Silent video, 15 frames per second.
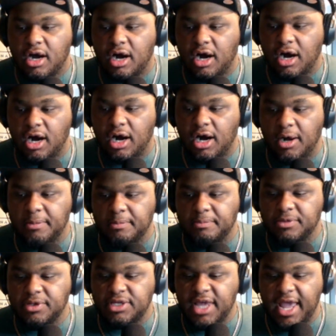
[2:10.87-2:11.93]

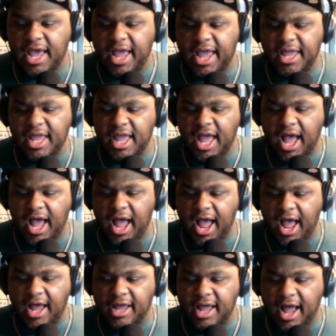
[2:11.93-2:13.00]
yeah,
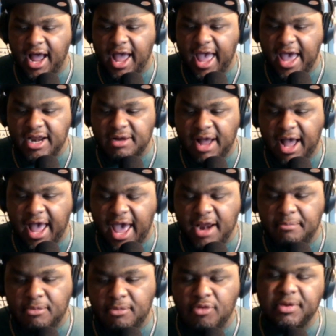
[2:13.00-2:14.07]
I had a
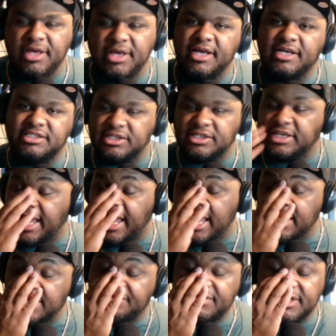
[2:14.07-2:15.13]
moment yesterday
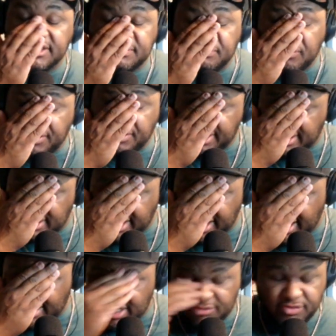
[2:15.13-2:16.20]
and even this morning. Like,
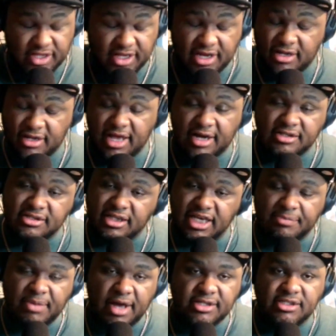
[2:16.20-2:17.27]
I didn't really get a lot of
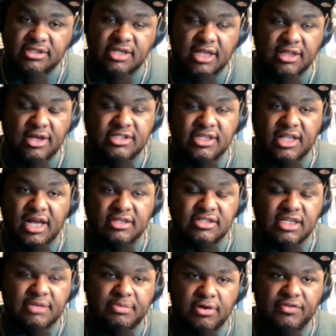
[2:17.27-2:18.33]
sleep. I lost a lot of
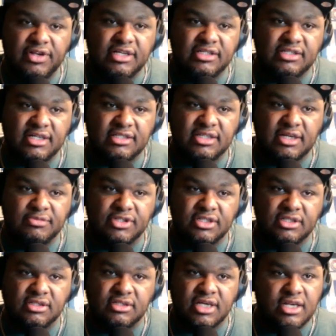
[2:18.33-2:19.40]
sleep over this because I'm
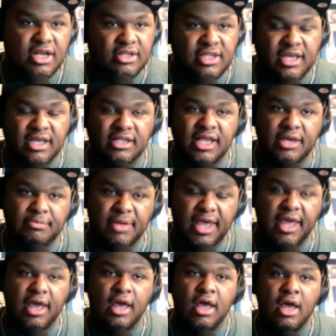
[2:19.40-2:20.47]
just sitting there thinking, like, man,